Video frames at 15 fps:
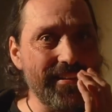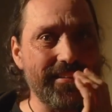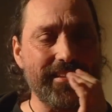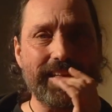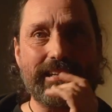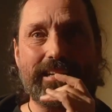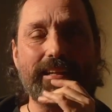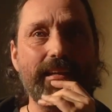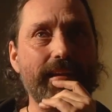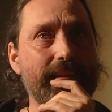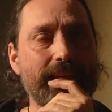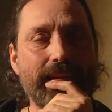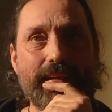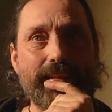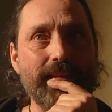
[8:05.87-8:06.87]
And you think,
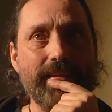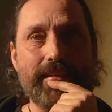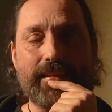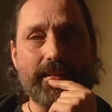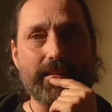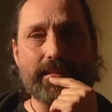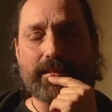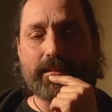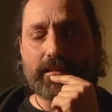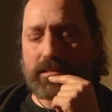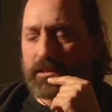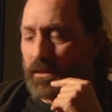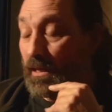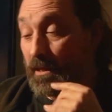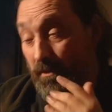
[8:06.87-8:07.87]
like, like you know,
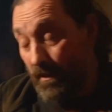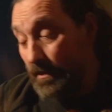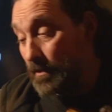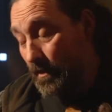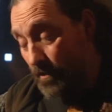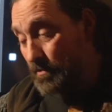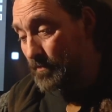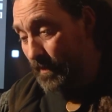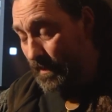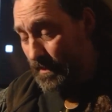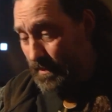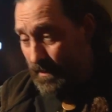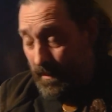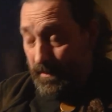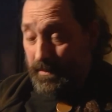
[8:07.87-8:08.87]
so I, I, I was
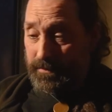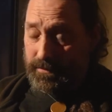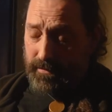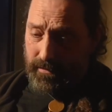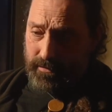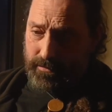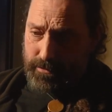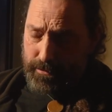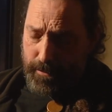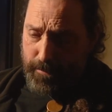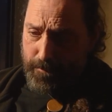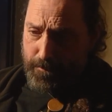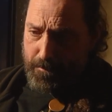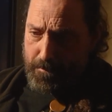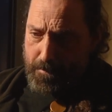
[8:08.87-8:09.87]
fascinated. And
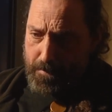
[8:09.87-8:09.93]
uh,